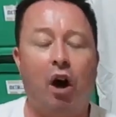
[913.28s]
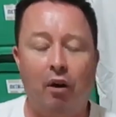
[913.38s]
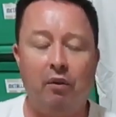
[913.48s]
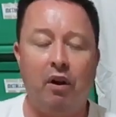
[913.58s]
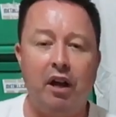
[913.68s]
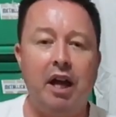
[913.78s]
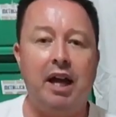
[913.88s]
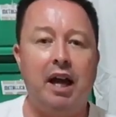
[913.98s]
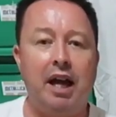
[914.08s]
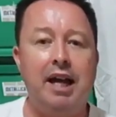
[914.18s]
as
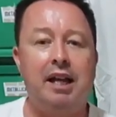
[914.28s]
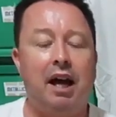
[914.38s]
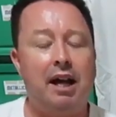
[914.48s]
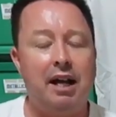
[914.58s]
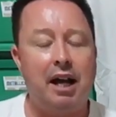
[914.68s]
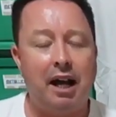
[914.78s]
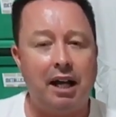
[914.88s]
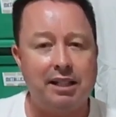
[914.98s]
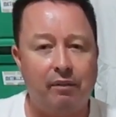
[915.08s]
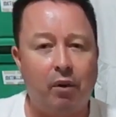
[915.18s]

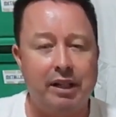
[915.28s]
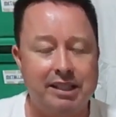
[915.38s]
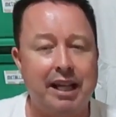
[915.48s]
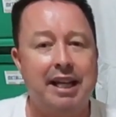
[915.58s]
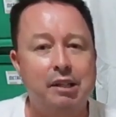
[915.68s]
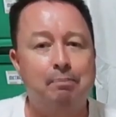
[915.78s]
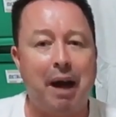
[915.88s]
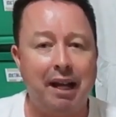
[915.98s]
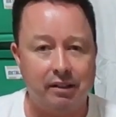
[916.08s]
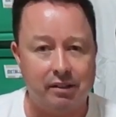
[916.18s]
I've already said,
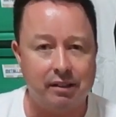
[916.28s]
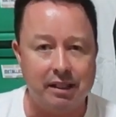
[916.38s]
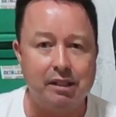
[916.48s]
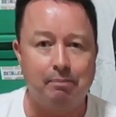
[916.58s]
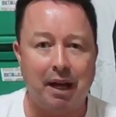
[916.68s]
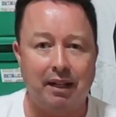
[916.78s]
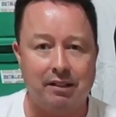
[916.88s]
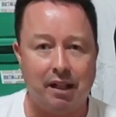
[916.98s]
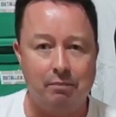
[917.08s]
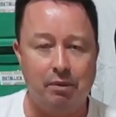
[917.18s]
it's a
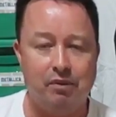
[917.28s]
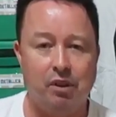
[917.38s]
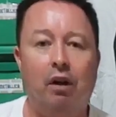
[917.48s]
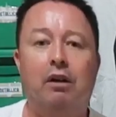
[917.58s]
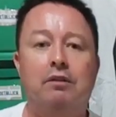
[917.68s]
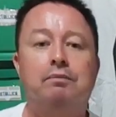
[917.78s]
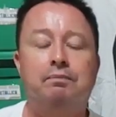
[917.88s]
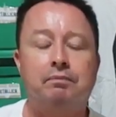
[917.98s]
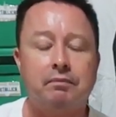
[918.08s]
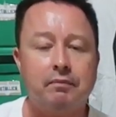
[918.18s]
ballad type of song.
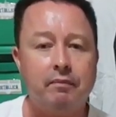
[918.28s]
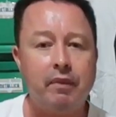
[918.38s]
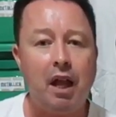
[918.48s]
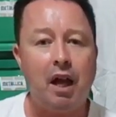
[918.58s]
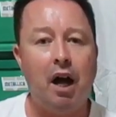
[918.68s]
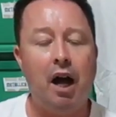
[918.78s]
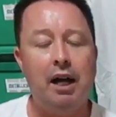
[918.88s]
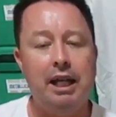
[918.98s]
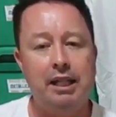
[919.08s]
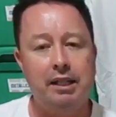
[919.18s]

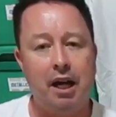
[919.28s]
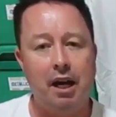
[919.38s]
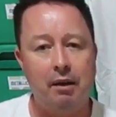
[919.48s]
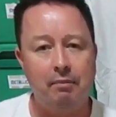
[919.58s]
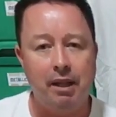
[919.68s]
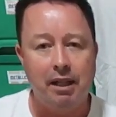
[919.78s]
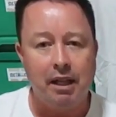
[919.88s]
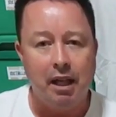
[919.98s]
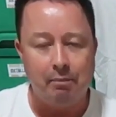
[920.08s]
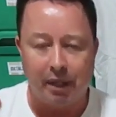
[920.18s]
And
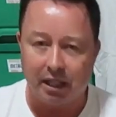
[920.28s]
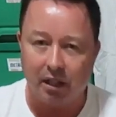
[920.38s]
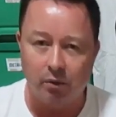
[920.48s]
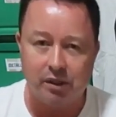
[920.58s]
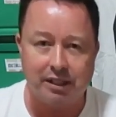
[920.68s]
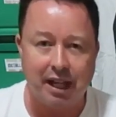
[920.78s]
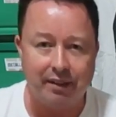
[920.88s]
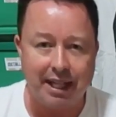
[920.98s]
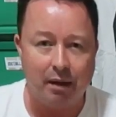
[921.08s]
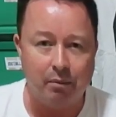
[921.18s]
but it
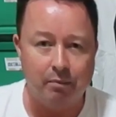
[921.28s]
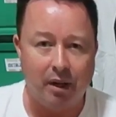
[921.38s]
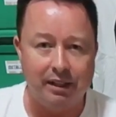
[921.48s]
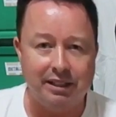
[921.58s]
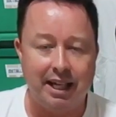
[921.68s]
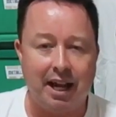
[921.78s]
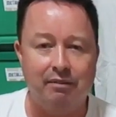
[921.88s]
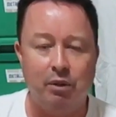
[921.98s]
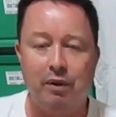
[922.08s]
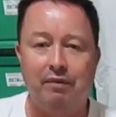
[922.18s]
closes out the album
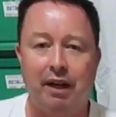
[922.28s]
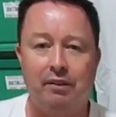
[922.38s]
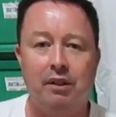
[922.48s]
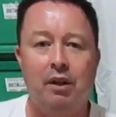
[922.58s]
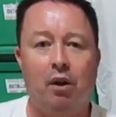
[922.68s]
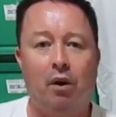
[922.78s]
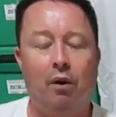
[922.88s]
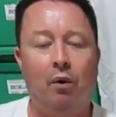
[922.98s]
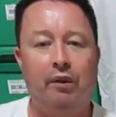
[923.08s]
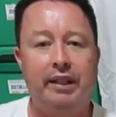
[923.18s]
nicely after we've had
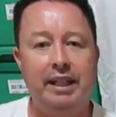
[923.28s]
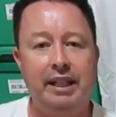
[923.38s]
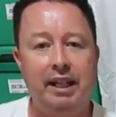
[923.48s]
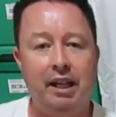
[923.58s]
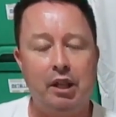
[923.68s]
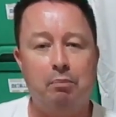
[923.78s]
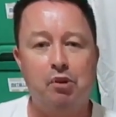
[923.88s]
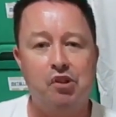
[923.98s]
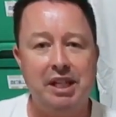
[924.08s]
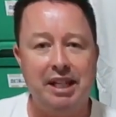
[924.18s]
all
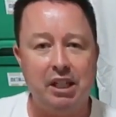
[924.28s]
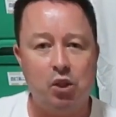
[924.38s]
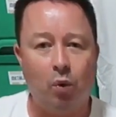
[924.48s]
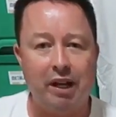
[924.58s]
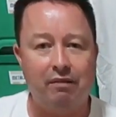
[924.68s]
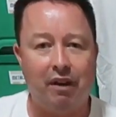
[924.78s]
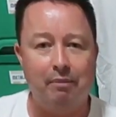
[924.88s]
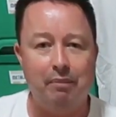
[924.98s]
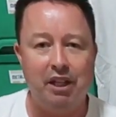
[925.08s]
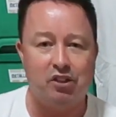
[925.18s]
the preceding
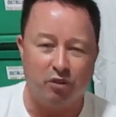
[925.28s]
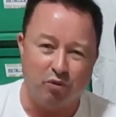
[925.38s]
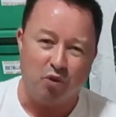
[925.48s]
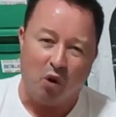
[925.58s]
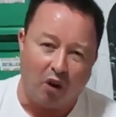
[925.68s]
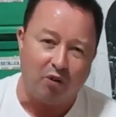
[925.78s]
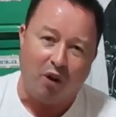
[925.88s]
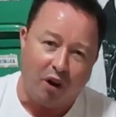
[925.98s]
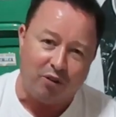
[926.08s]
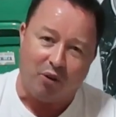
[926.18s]
25 minutes of
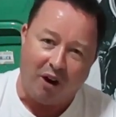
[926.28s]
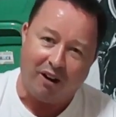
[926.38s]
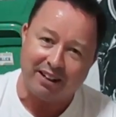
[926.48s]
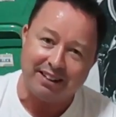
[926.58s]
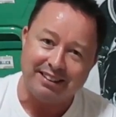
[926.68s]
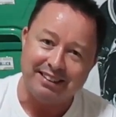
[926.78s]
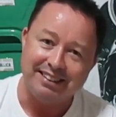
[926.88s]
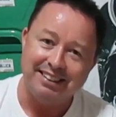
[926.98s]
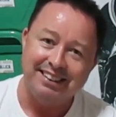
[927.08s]
rock.